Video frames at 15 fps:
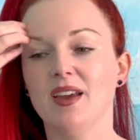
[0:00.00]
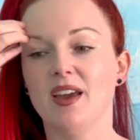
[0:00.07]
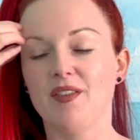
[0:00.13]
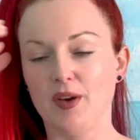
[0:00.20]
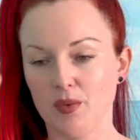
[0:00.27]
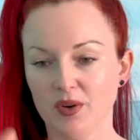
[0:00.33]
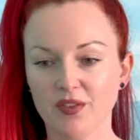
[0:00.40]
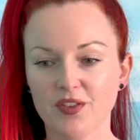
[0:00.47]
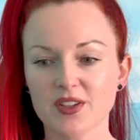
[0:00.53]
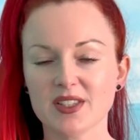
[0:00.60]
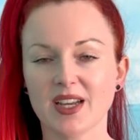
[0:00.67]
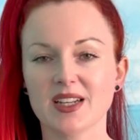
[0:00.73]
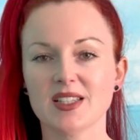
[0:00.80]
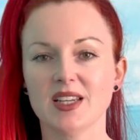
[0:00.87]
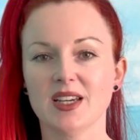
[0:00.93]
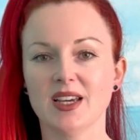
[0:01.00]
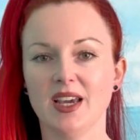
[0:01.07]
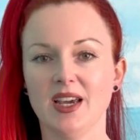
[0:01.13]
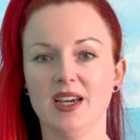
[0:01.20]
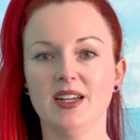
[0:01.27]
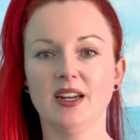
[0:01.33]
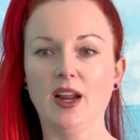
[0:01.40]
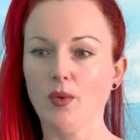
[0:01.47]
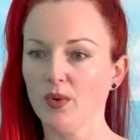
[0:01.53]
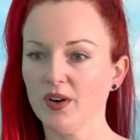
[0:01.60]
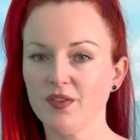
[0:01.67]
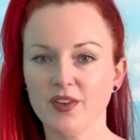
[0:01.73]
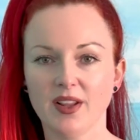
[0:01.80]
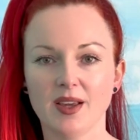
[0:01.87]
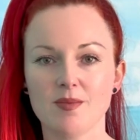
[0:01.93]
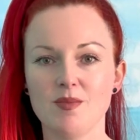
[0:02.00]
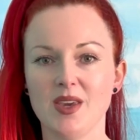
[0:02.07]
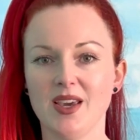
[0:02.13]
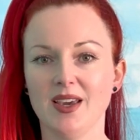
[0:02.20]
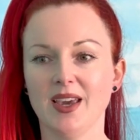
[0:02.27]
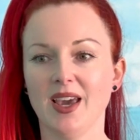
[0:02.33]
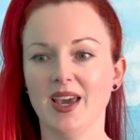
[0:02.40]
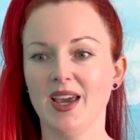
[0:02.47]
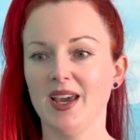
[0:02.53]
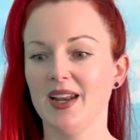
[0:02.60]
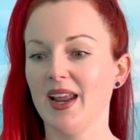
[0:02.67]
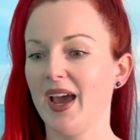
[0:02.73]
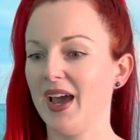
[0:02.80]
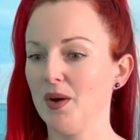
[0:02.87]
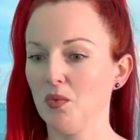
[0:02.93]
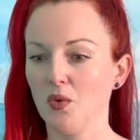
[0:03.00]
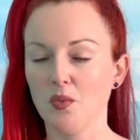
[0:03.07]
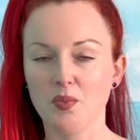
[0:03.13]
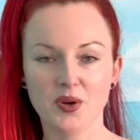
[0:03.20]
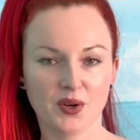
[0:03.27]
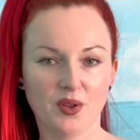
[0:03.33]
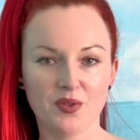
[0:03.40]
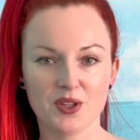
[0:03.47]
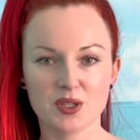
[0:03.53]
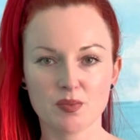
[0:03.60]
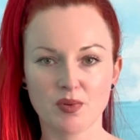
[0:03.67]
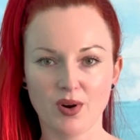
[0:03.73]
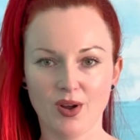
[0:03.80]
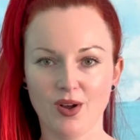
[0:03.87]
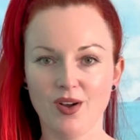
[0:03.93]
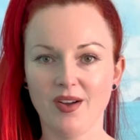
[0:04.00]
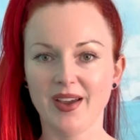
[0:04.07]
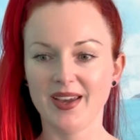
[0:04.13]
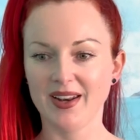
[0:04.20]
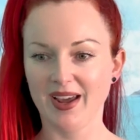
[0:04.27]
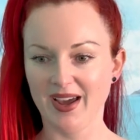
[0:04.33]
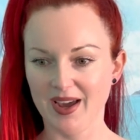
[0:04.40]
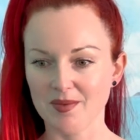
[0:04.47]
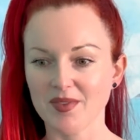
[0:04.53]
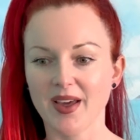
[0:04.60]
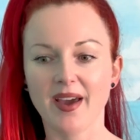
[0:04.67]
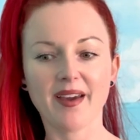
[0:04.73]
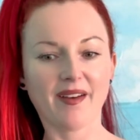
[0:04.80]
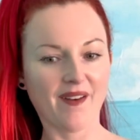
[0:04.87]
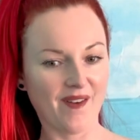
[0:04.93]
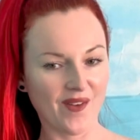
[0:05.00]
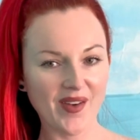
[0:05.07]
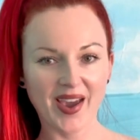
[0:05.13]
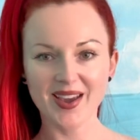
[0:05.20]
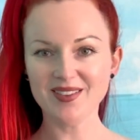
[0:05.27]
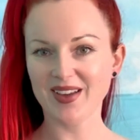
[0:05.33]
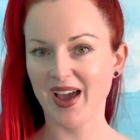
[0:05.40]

if I wanna feel sexy again and I wanna feel like me again, I will put on this bra and I'm like, okay,